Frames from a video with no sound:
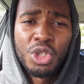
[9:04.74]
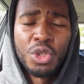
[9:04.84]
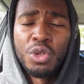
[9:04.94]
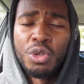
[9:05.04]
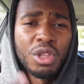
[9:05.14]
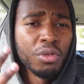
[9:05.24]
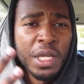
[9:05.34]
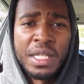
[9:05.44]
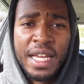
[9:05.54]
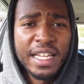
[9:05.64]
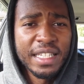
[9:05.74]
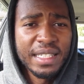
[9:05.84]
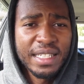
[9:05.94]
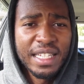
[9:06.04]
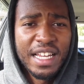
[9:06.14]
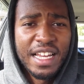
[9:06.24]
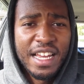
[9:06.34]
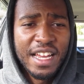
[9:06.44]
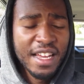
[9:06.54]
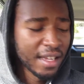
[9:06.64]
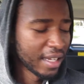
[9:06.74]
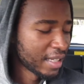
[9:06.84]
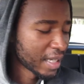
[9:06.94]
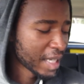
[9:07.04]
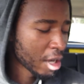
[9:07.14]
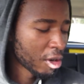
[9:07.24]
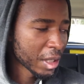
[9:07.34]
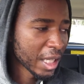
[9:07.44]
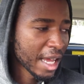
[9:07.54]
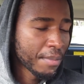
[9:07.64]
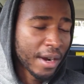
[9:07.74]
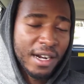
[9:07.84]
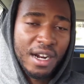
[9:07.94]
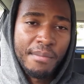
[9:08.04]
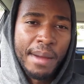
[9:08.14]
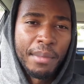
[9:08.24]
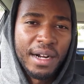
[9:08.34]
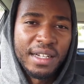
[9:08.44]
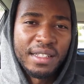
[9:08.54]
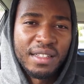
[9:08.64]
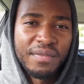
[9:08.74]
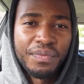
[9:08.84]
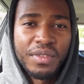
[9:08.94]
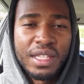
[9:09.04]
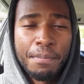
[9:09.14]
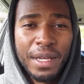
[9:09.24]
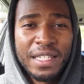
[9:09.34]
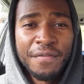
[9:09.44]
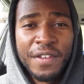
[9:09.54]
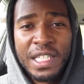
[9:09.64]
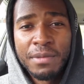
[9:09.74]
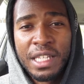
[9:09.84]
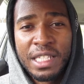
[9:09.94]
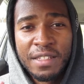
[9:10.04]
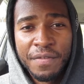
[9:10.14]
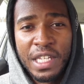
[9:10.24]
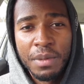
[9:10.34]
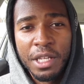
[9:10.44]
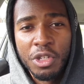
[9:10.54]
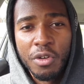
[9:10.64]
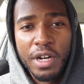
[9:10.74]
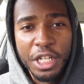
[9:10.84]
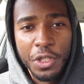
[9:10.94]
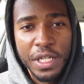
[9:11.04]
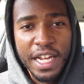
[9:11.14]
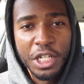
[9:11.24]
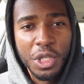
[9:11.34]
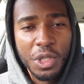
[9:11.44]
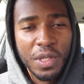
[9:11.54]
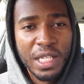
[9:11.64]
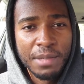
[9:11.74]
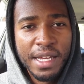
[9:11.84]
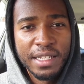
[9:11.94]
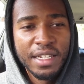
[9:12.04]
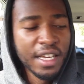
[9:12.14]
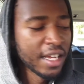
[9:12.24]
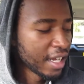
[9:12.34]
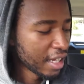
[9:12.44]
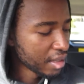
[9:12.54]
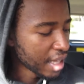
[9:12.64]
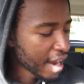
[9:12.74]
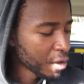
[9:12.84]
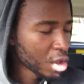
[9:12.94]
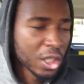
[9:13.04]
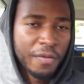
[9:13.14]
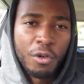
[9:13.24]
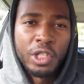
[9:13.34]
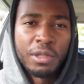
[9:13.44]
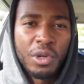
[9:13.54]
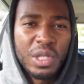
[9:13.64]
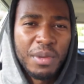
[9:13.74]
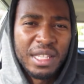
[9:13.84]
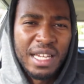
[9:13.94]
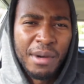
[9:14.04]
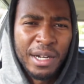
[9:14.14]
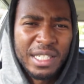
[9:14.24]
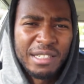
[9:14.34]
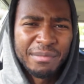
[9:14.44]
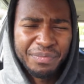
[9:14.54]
two, three days. It does get costly, but remember, the best investment is an investment in your education, so it doesn't matter. The average cost of an audiobook is about 30 bucks